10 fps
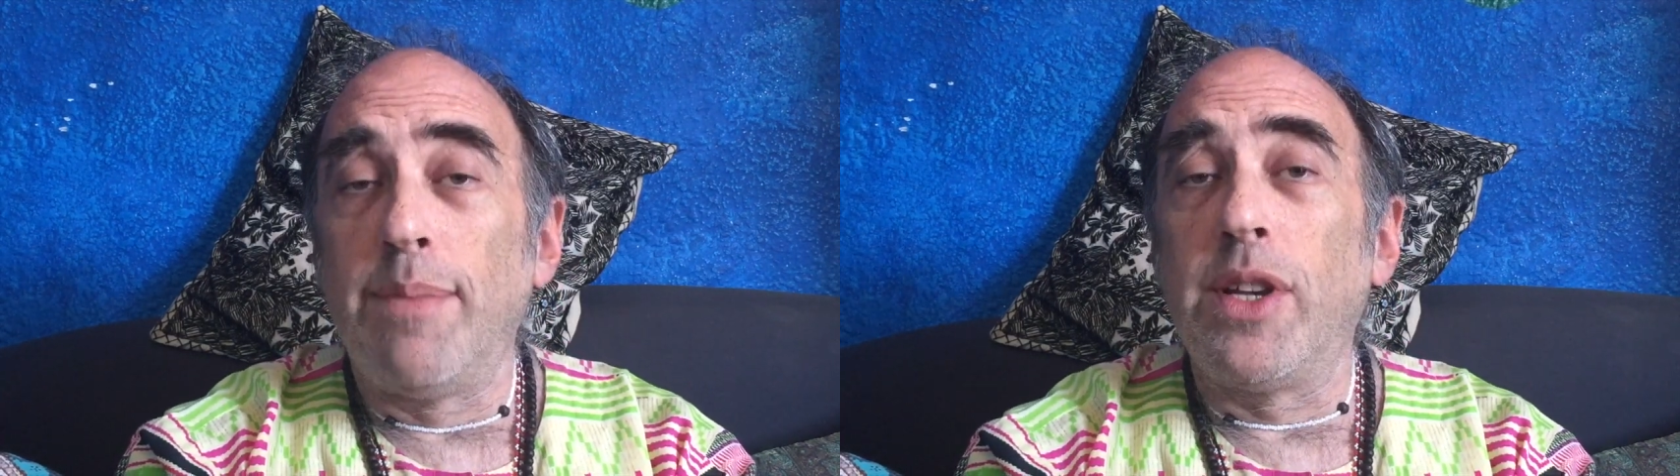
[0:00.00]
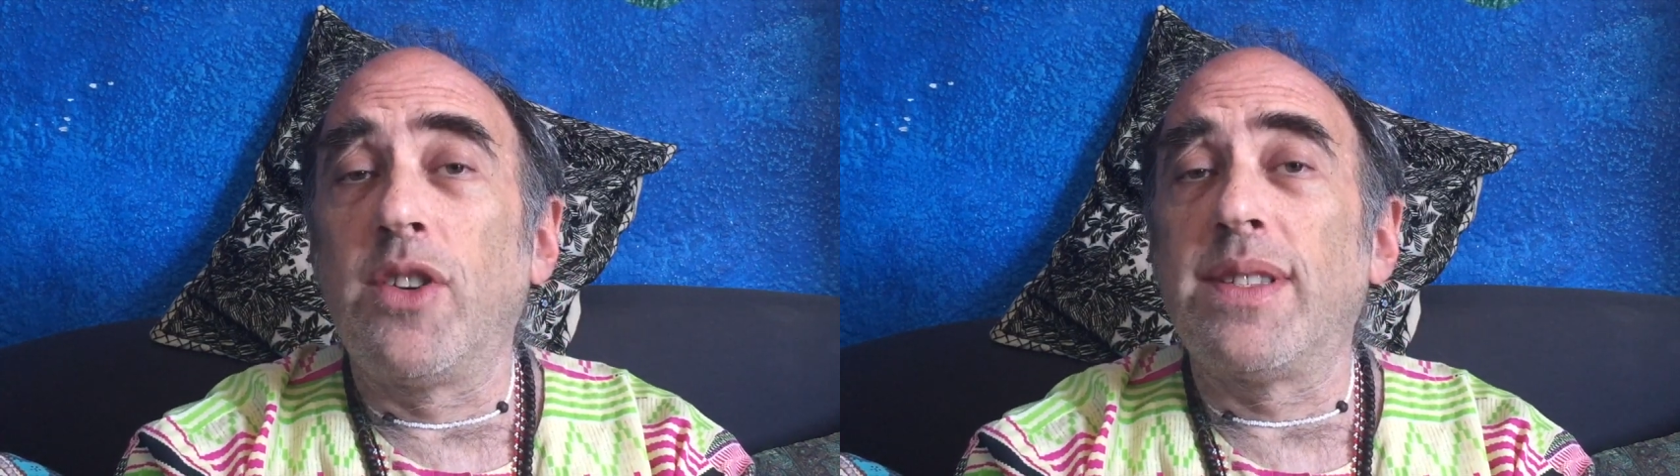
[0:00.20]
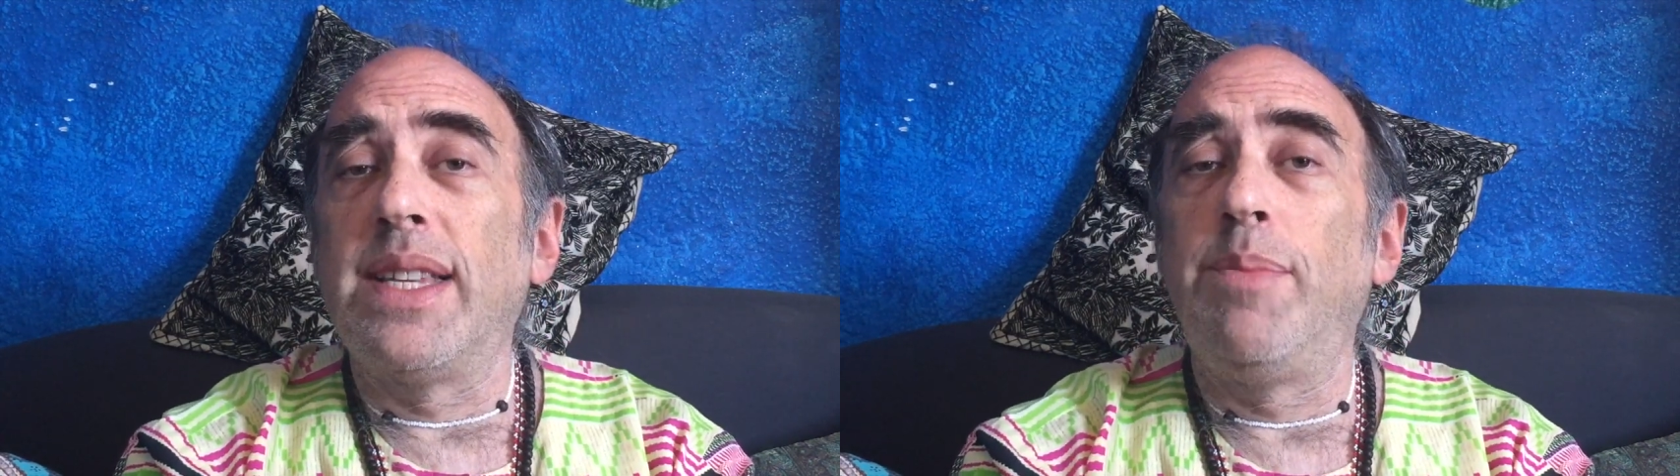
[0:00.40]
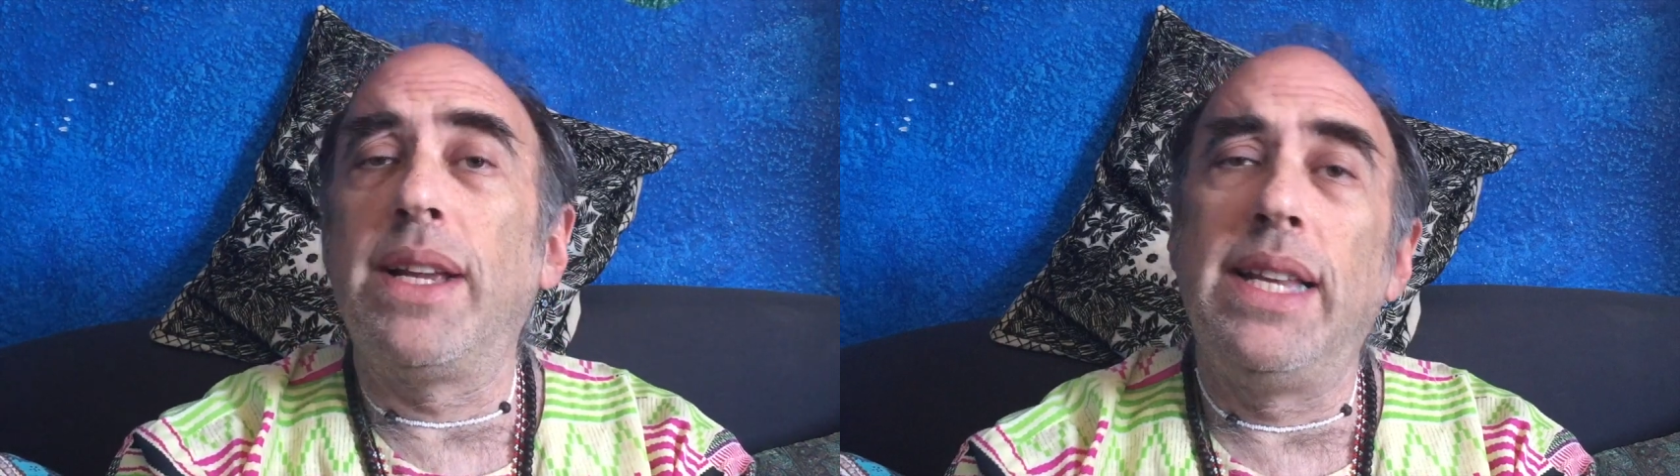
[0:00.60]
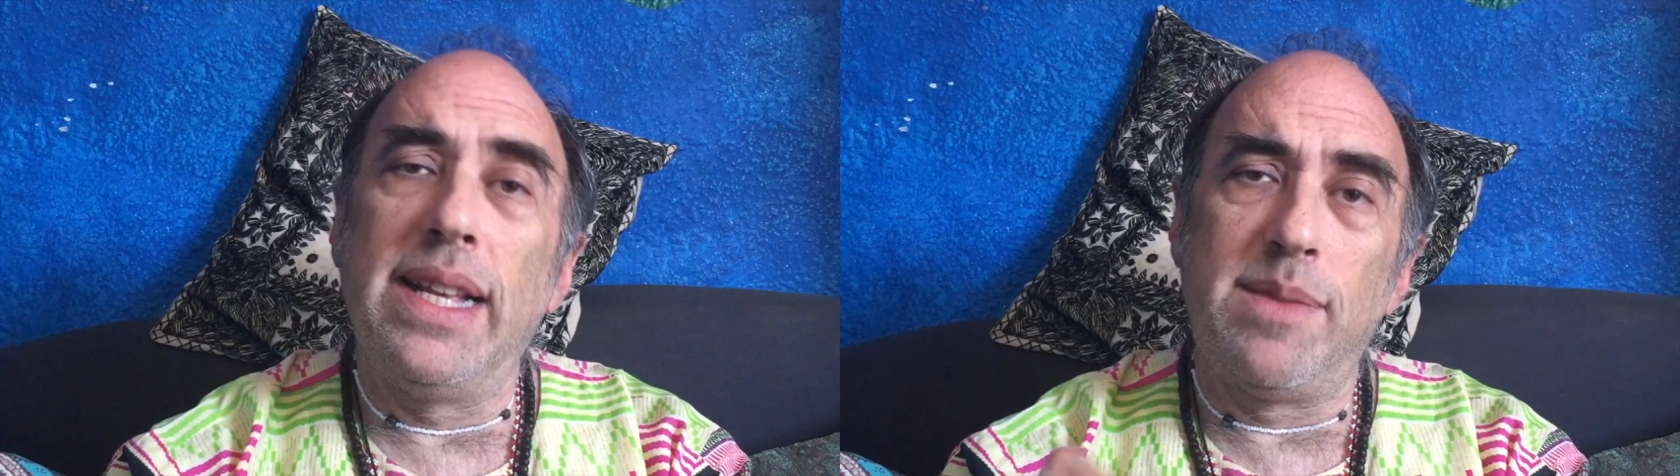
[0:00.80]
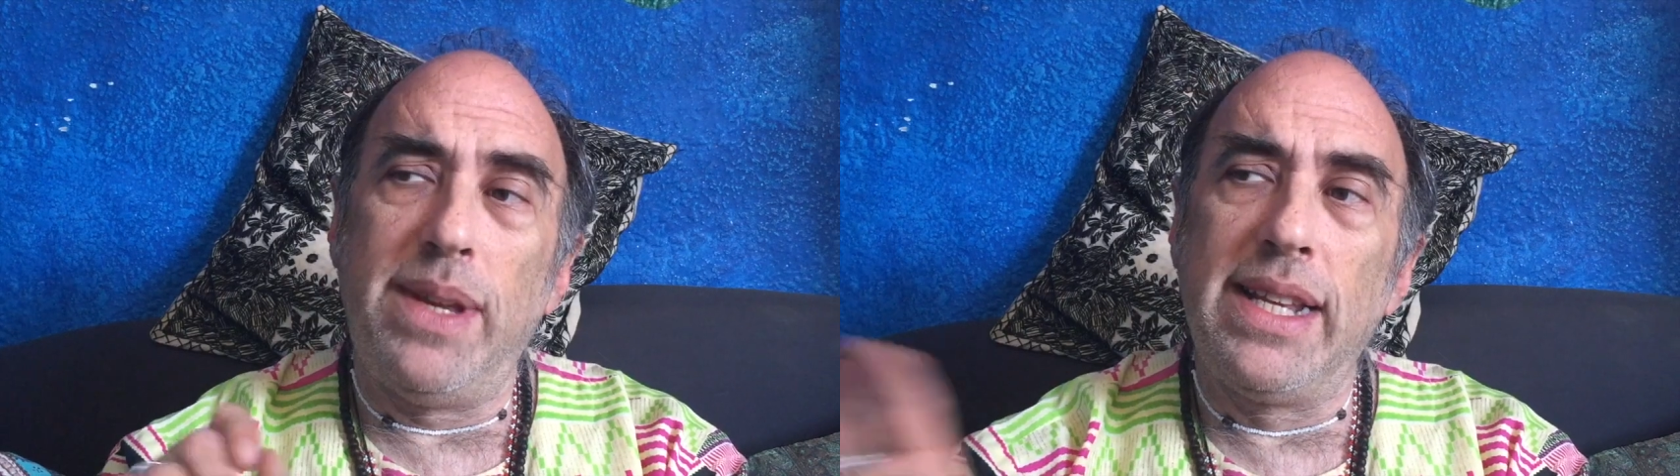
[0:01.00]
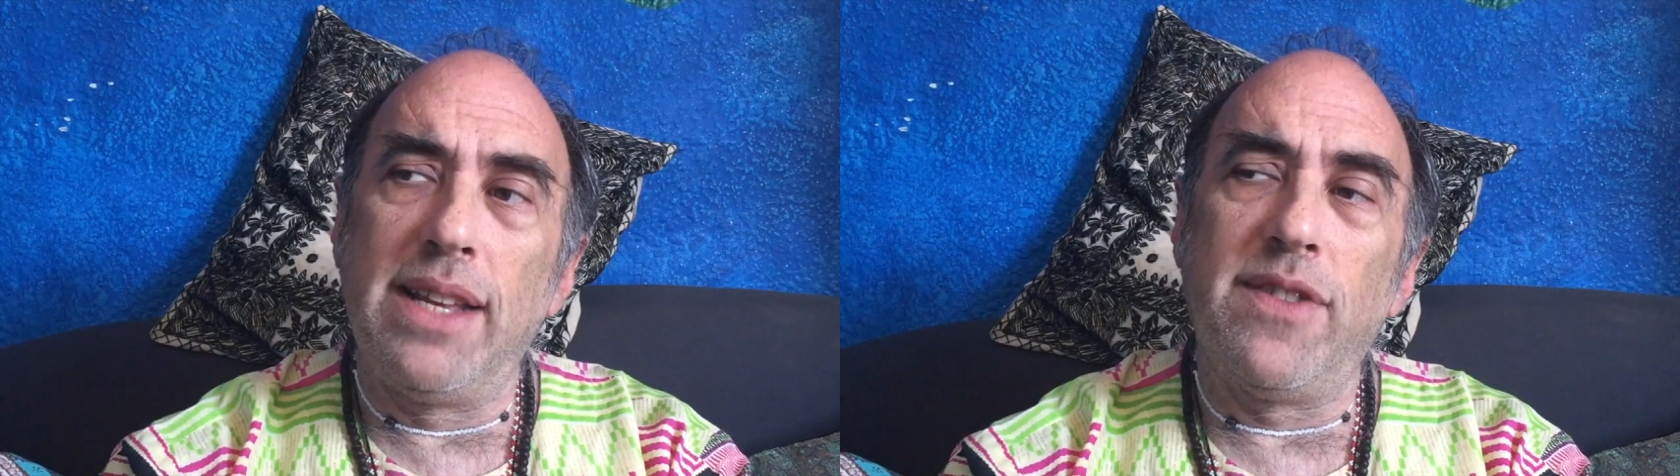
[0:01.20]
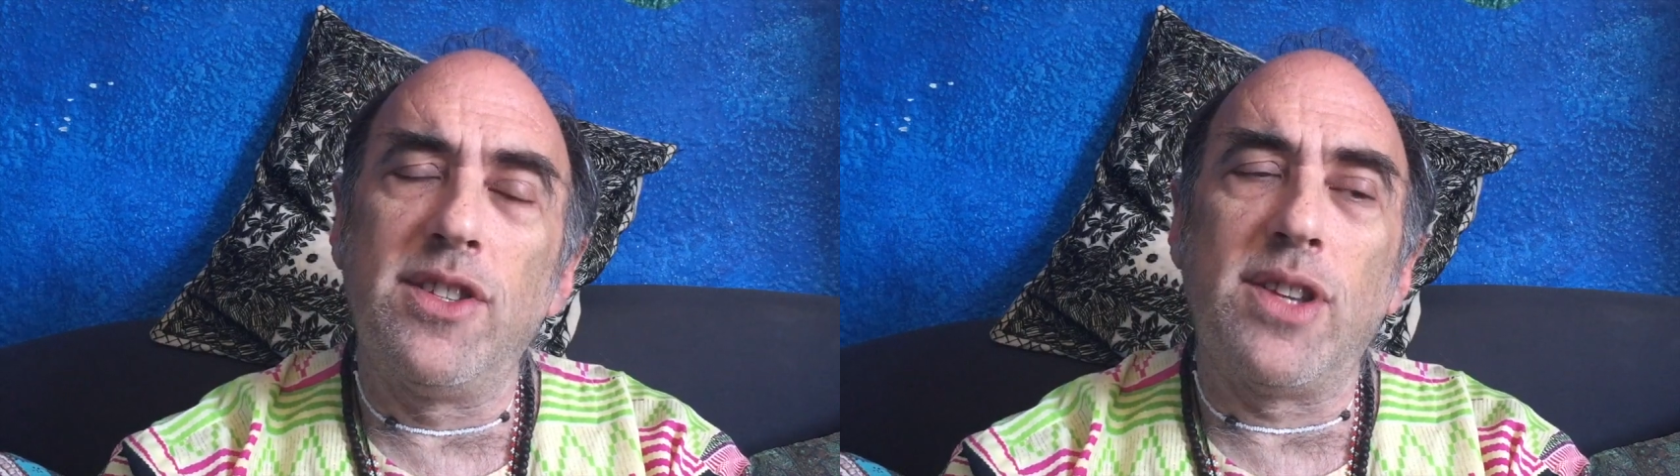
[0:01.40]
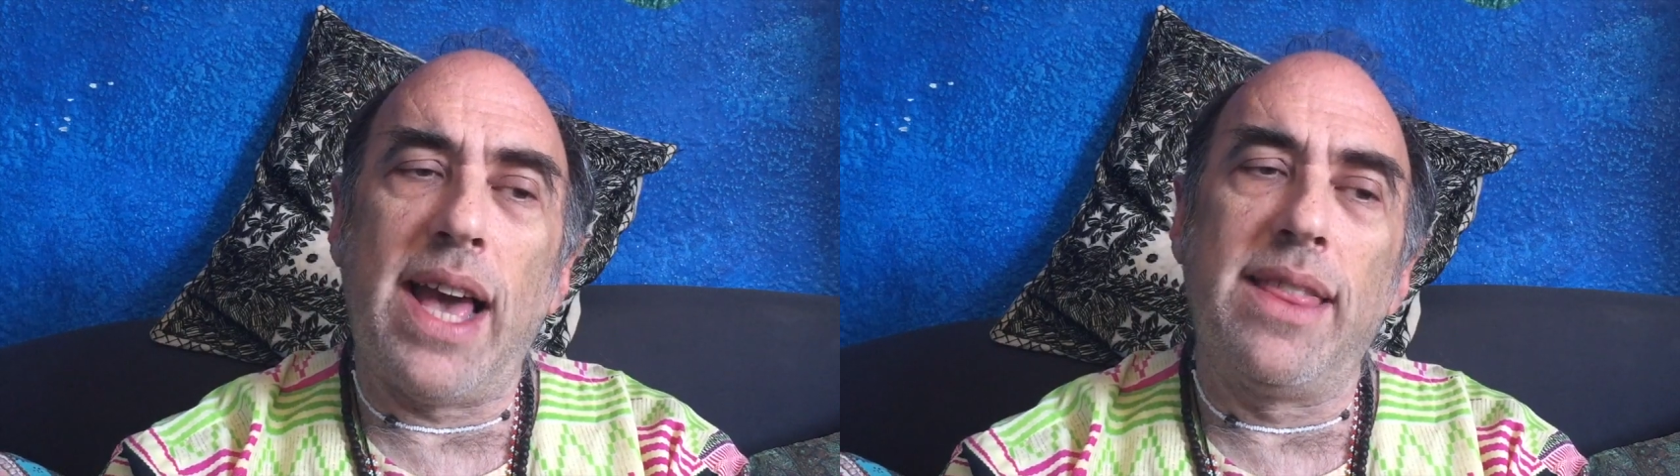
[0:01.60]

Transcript: because typically it's been given to